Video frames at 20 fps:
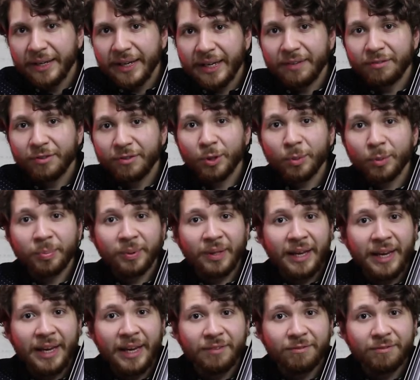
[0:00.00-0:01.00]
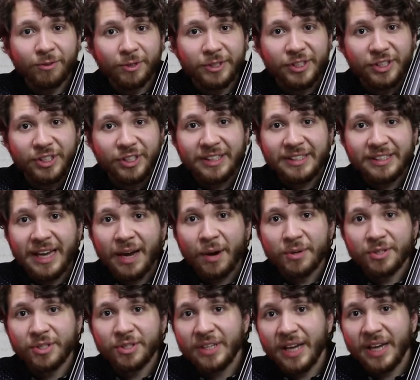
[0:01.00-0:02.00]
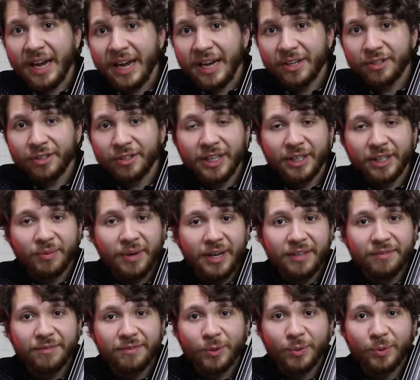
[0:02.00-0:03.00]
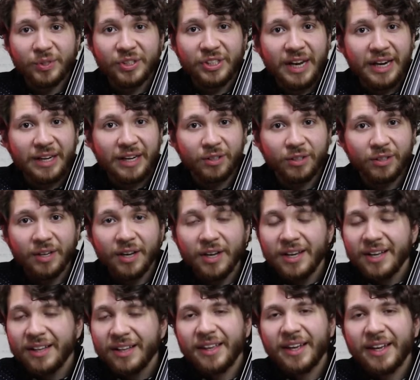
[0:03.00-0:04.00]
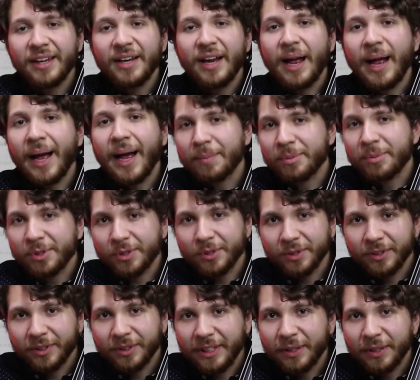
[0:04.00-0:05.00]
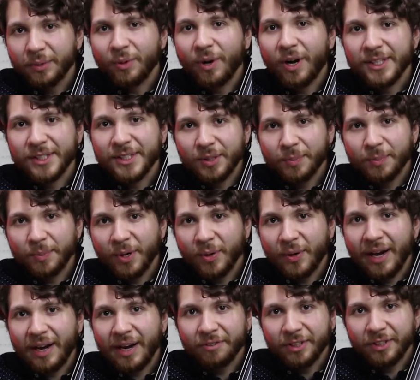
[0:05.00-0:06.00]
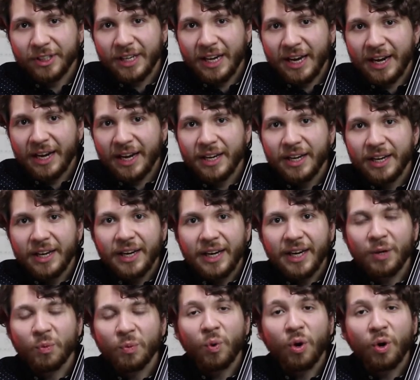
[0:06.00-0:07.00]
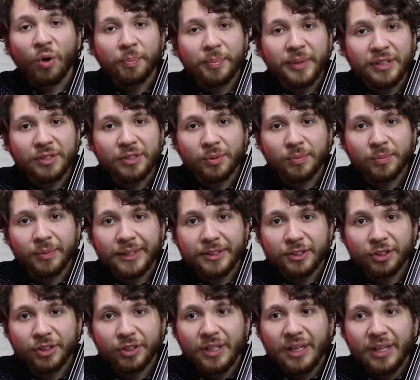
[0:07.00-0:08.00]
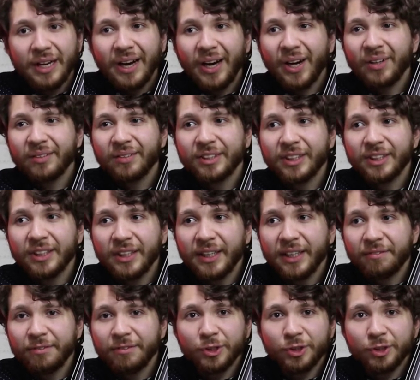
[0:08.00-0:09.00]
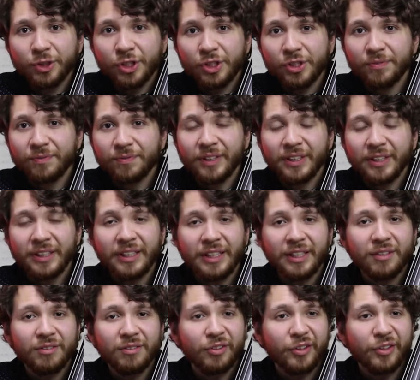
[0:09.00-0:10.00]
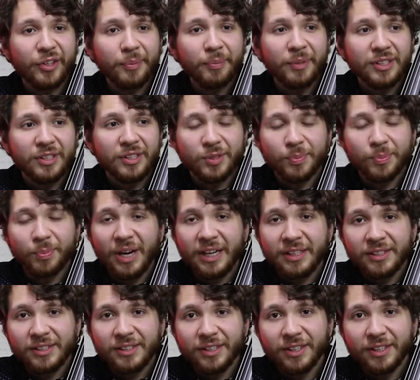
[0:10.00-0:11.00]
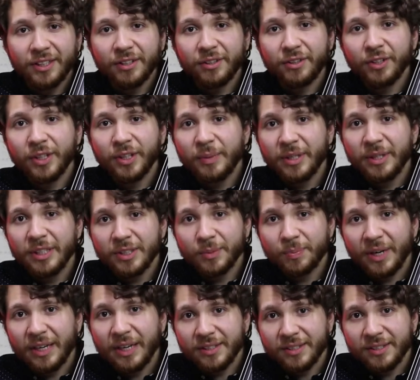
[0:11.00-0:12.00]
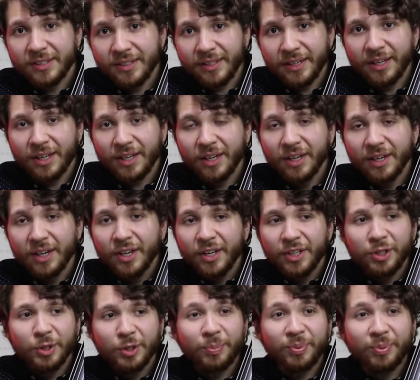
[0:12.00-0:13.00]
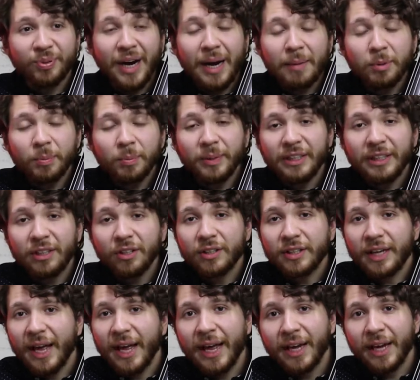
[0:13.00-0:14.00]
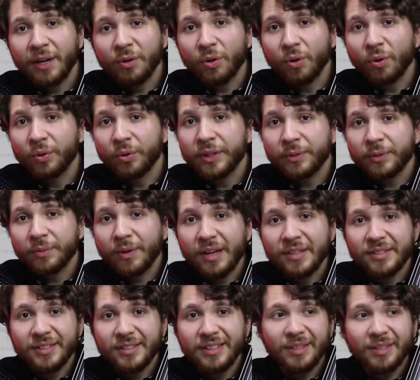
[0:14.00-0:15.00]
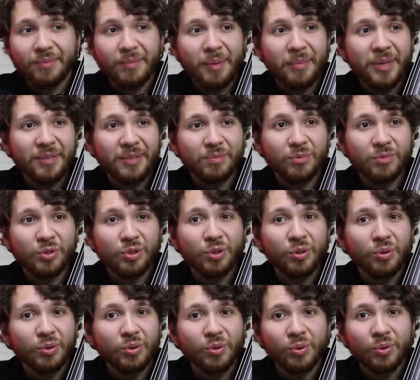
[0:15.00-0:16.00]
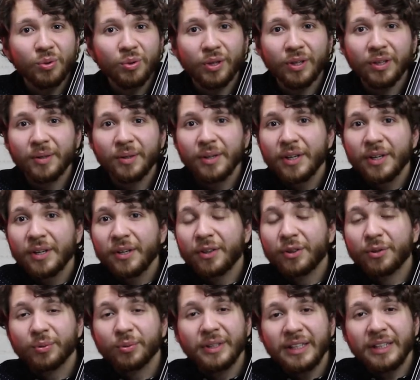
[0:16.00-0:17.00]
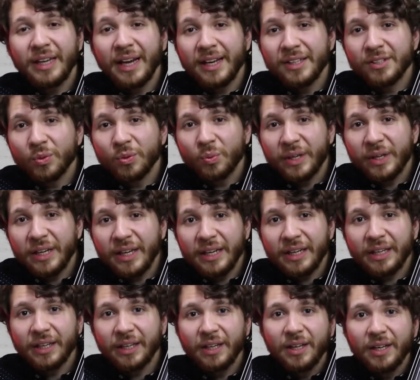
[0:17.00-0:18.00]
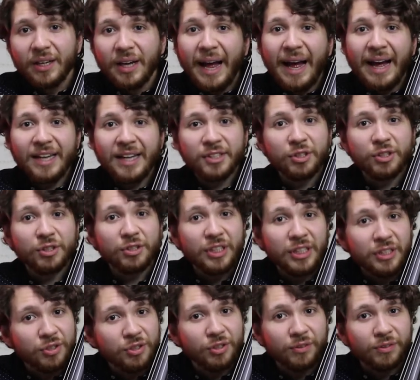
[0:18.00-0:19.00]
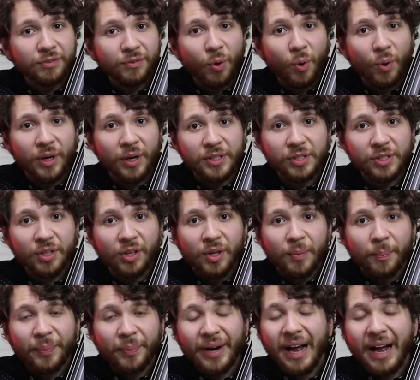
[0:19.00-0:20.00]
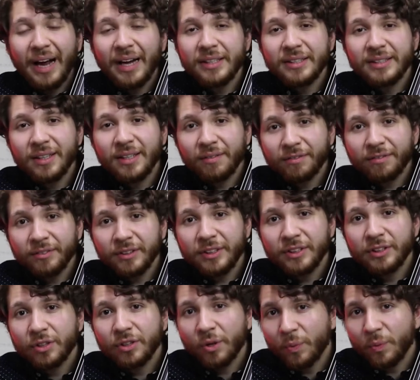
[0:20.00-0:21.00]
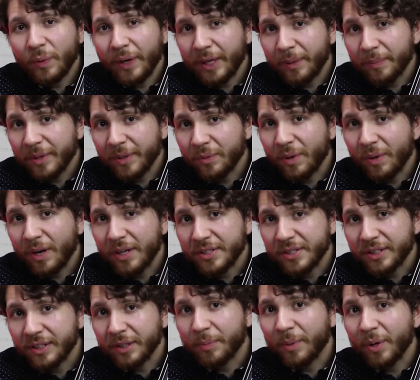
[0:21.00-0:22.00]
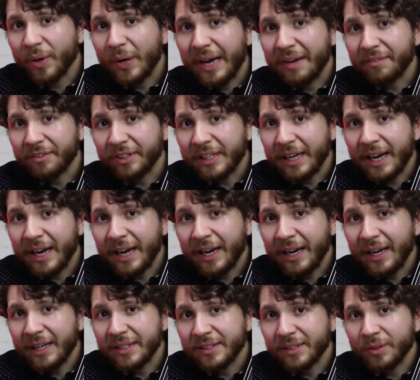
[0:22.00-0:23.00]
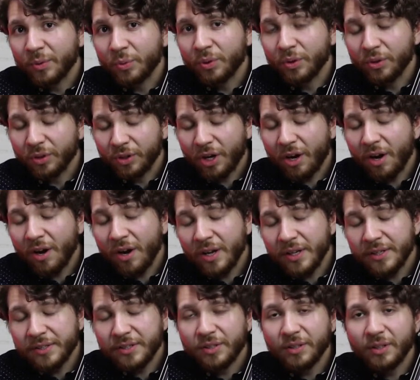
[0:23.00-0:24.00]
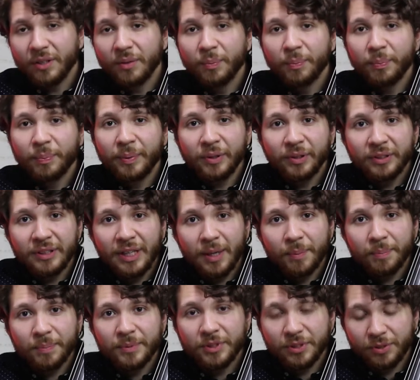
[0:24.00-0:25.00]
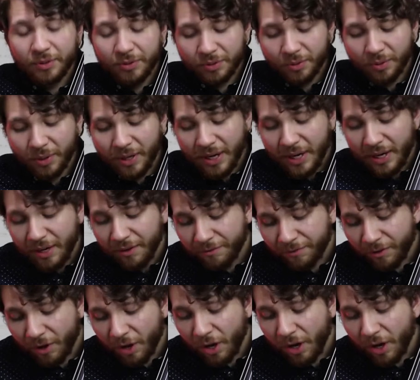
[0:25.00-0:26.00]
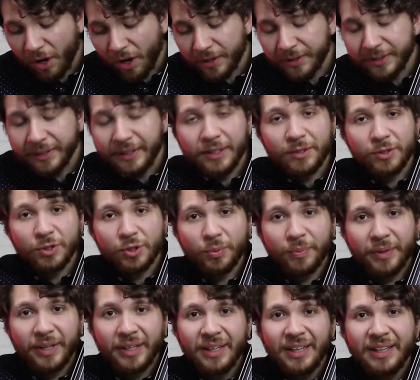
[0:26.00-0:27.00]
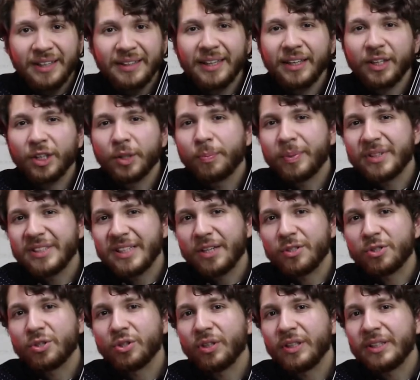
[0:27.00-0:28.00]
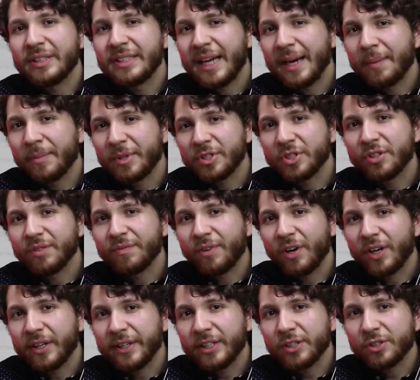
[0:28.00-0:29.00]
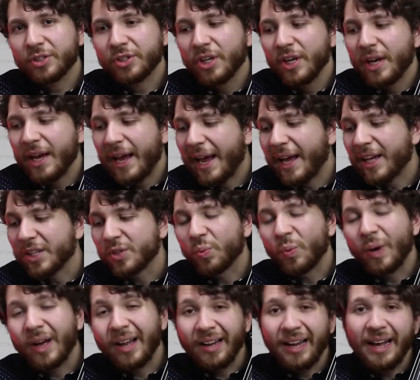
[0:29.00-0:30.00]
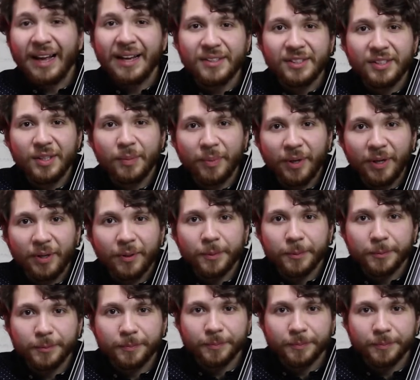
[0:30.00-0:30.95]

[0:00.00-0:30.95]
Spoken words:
If you're playing for 6 hours a day, you're getting ready for a recital, then absolutely rosin the bow every day. It won't be too much. However, if you're just filling in 30 minutes of practice here, 30 minutes of practice there, you're probably okay only rosining it maybe 2 or 3 days a week. Ask your teacher, of course, but I definitely don't recommend rosining the bow every day, as it will cause buildup to fall on the instrument that could potentially damage the varnish as well as the bow.